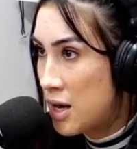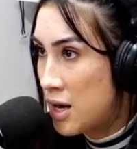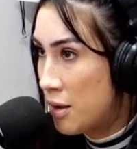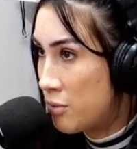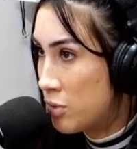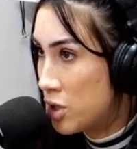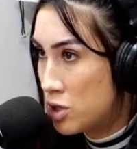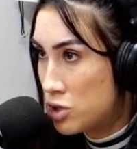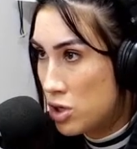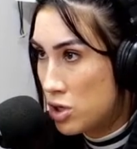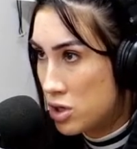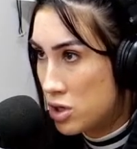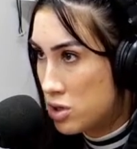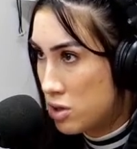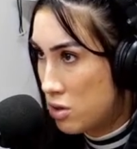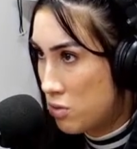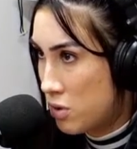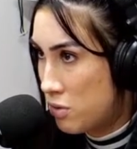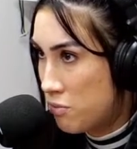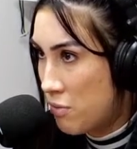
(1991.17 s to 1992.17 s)
I'm going to trust
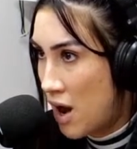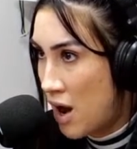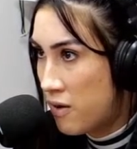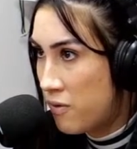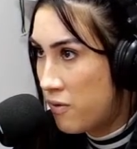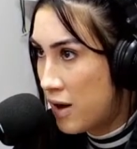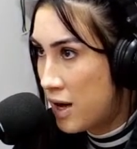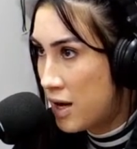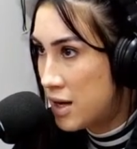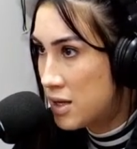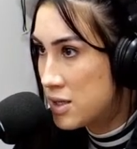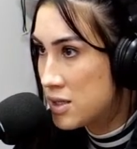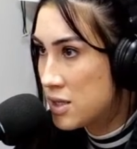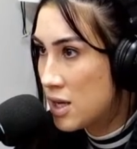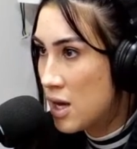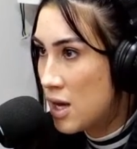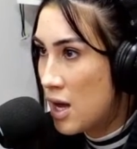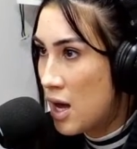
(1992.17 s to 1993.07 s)
her with my face.